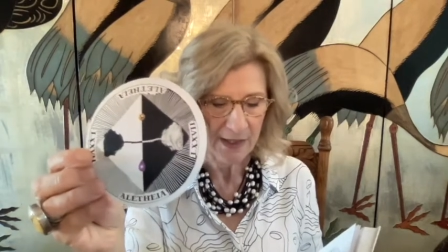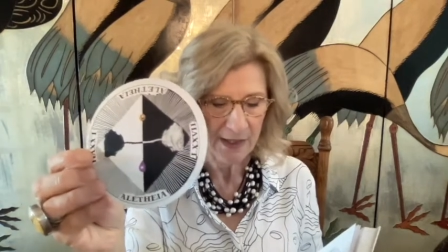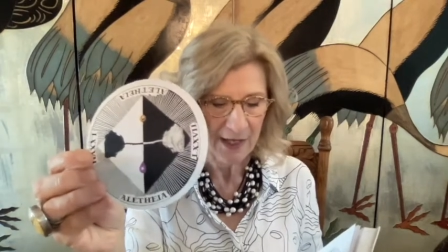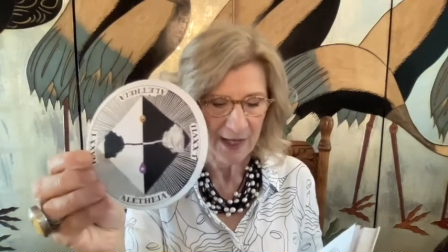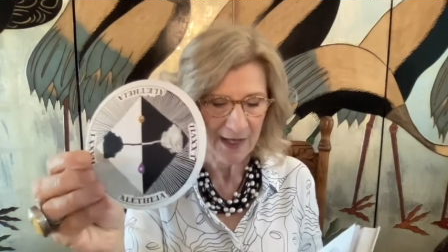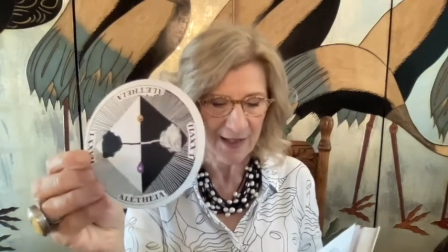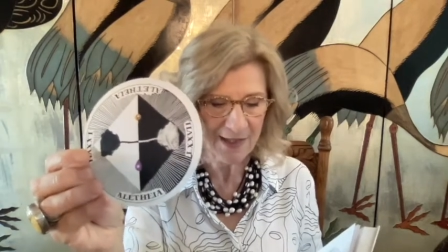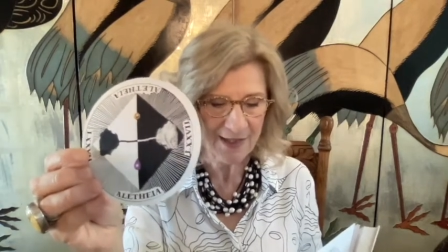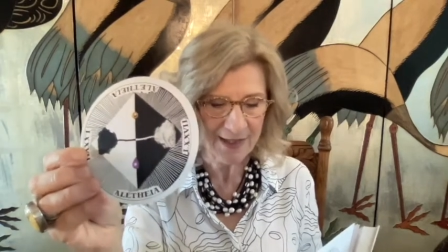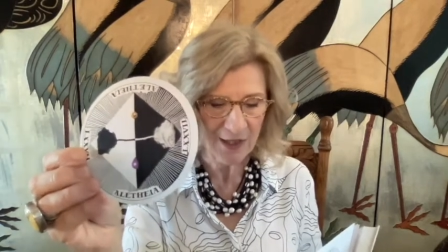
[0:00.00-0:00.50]

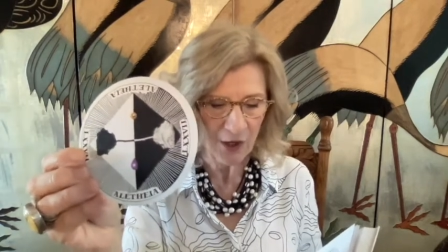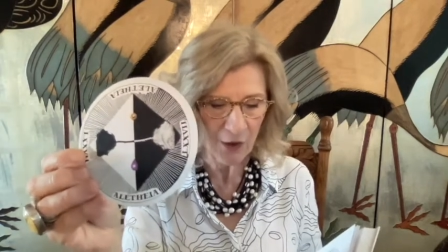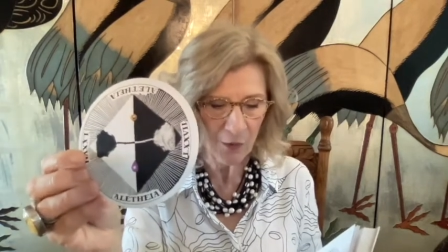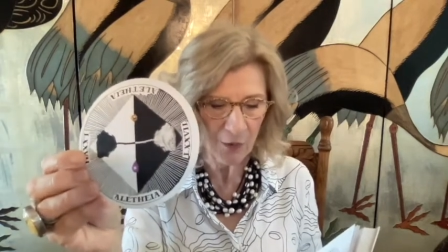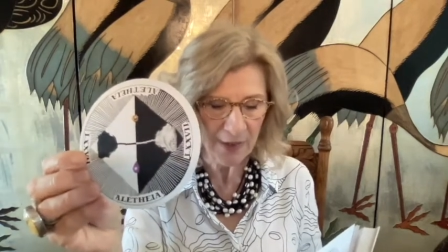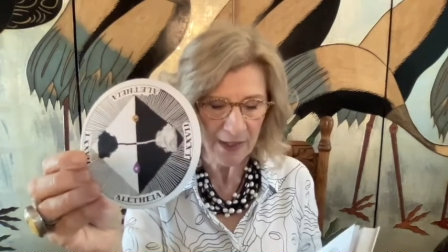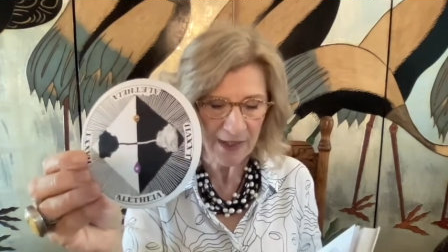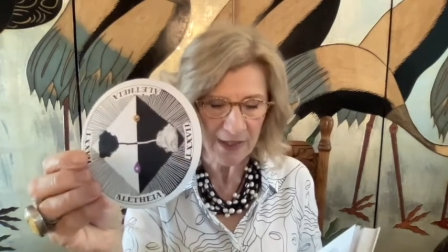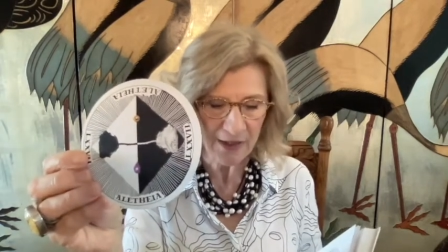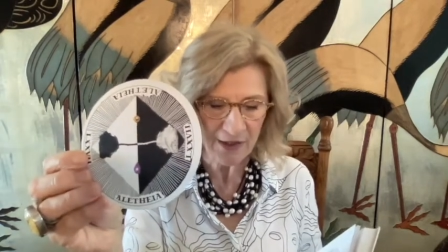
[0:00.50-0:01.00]
Our soul
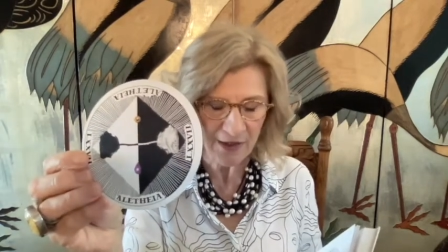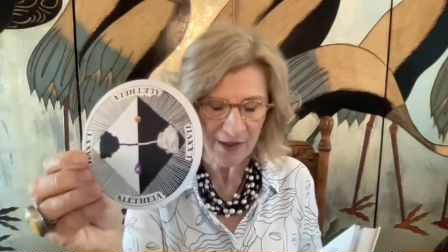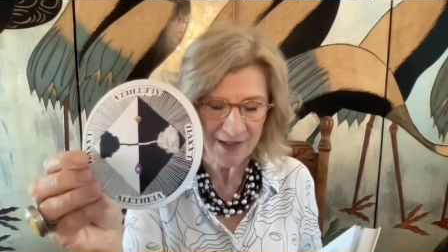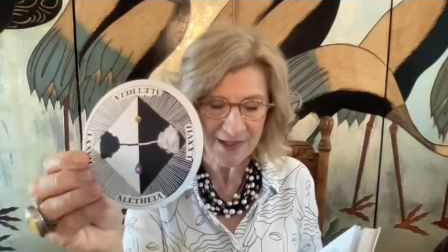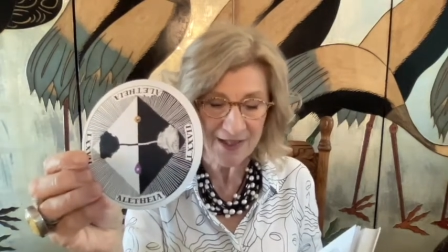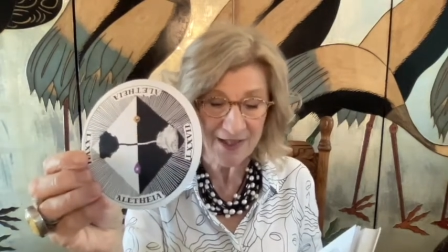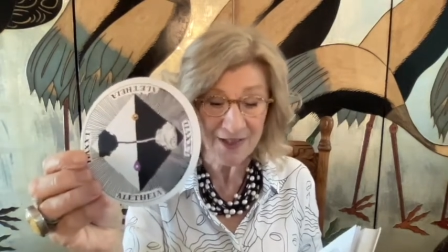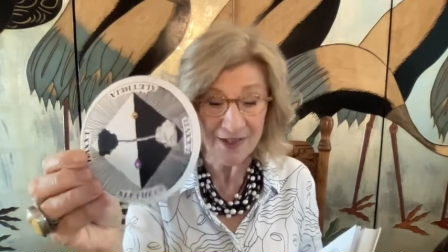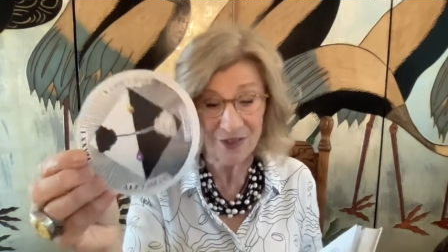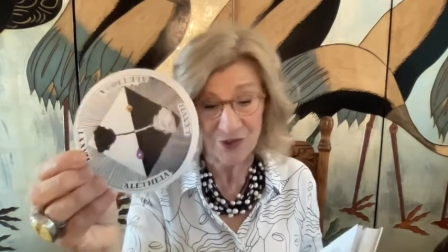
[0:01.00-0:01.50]

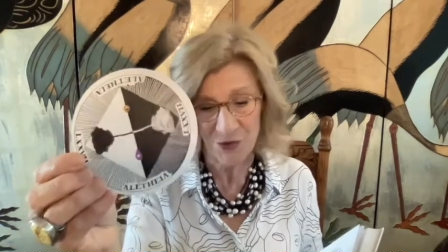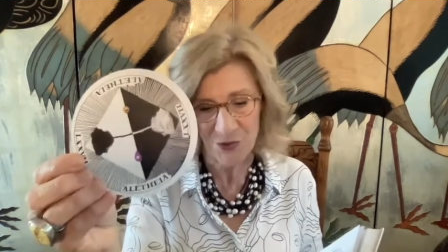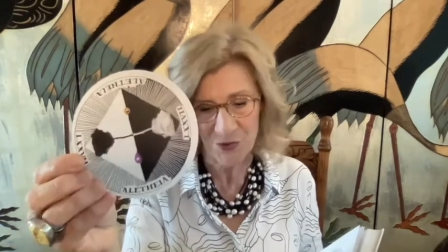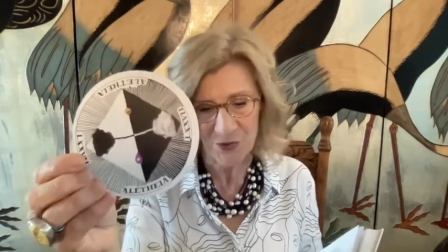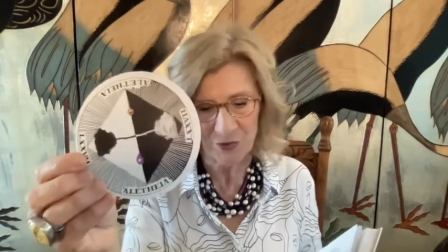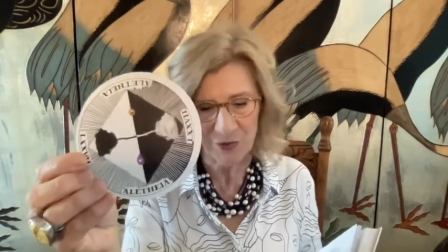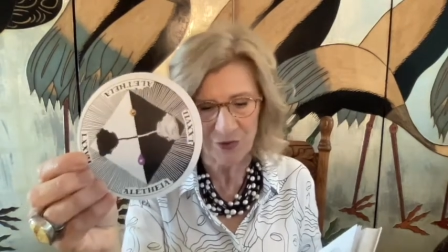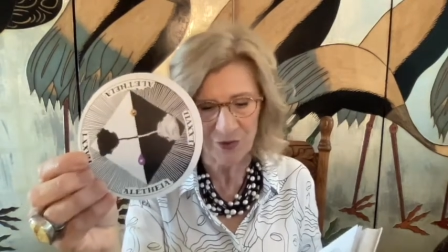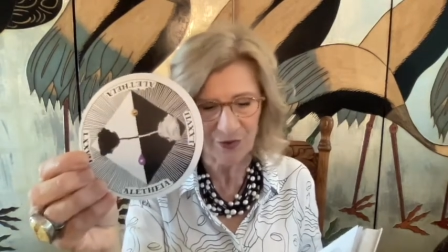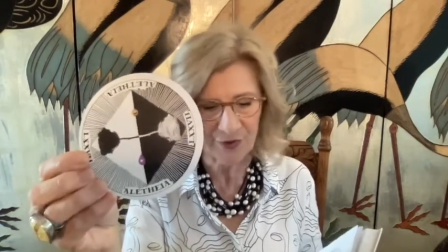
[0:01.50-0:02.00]
recognizes the
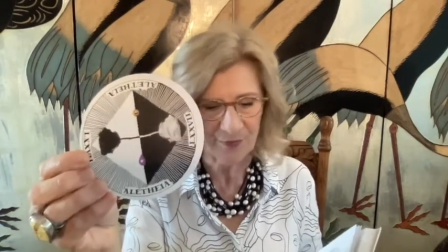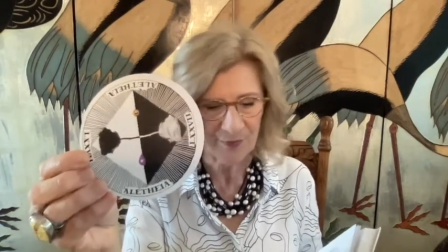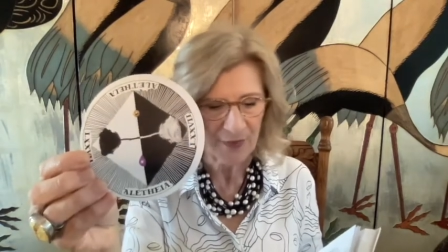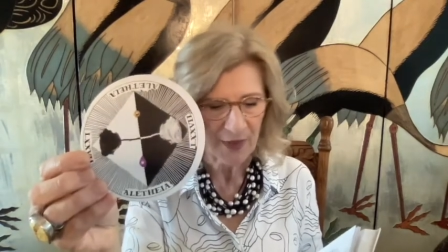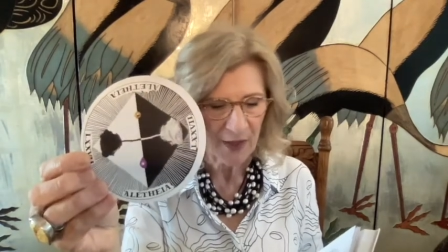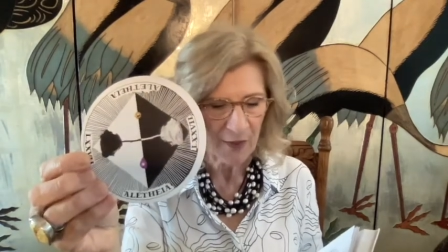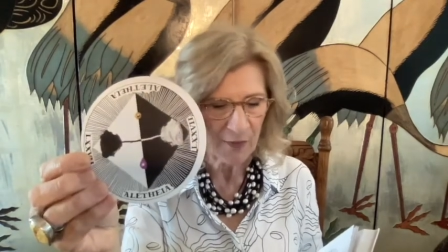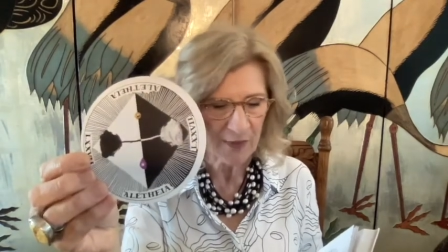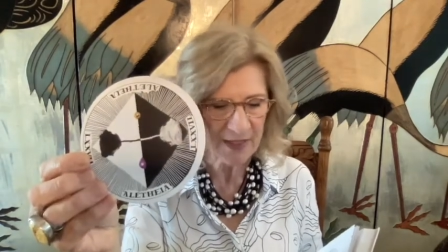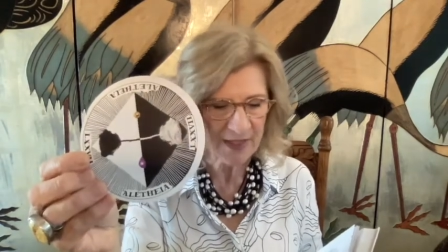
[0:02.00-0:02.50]
truth
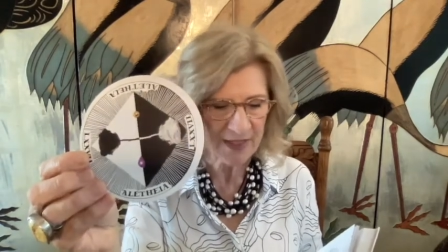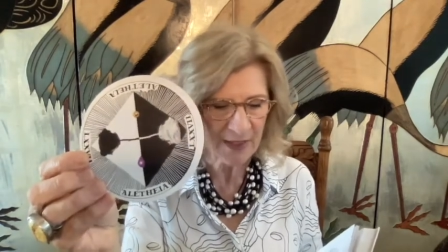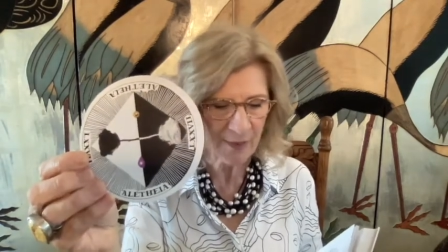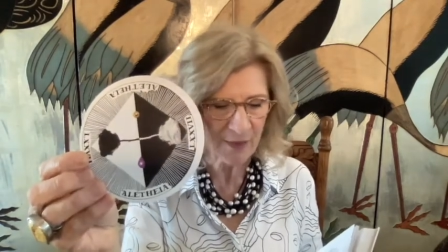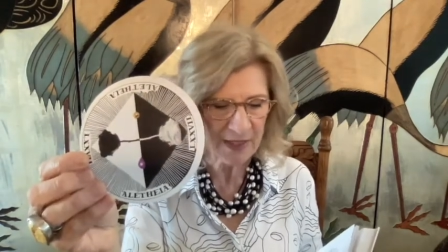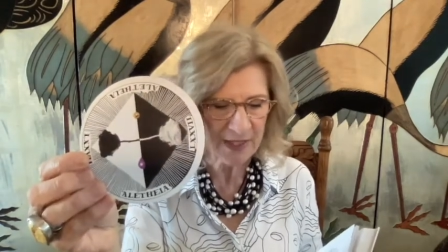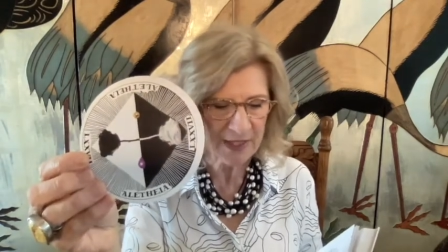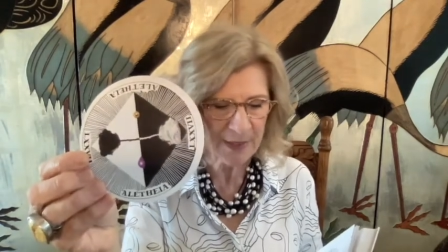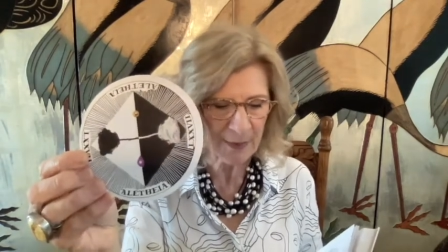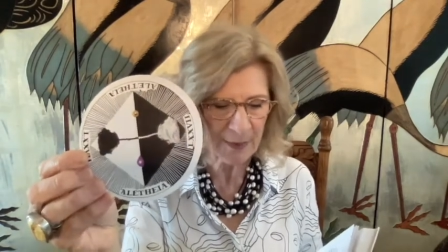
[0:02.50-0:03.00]
when
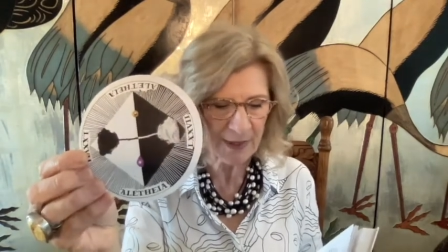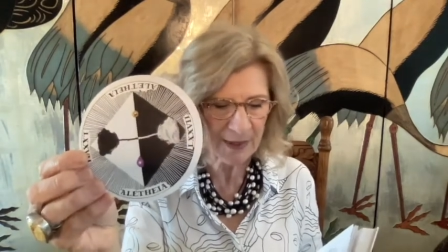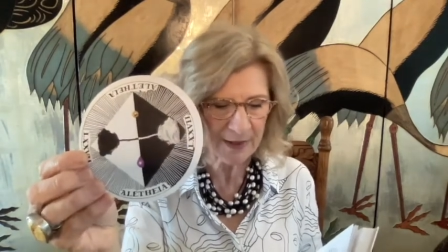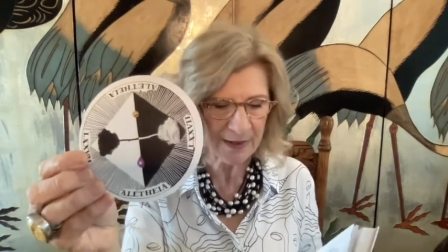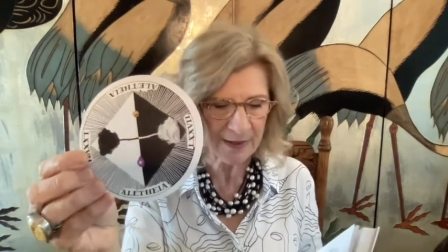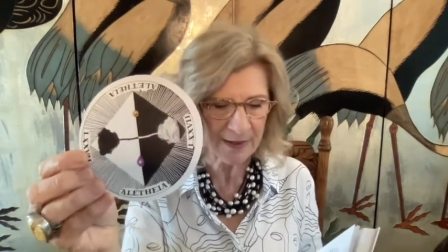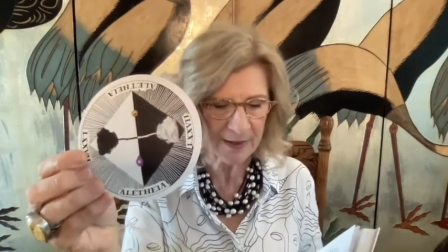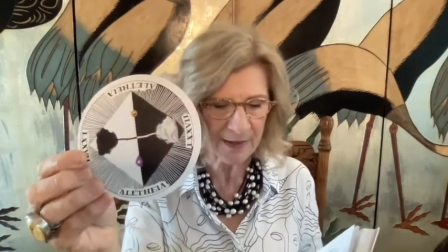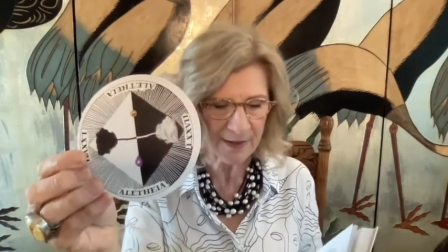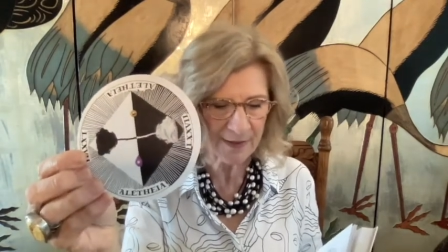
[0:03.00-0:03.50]
someone
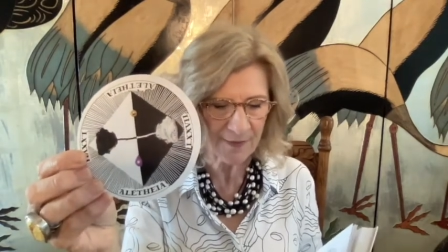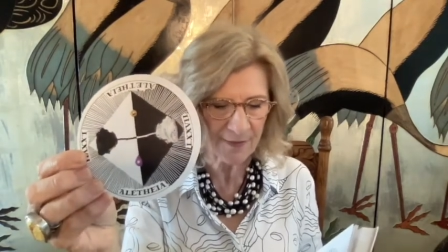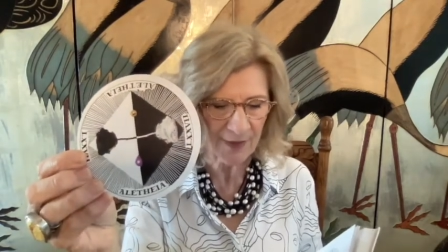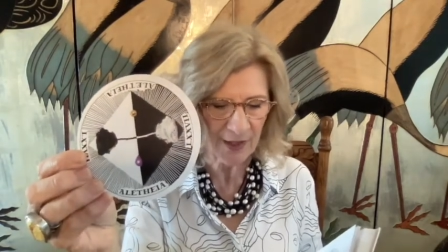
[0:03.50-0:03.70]
speaks it.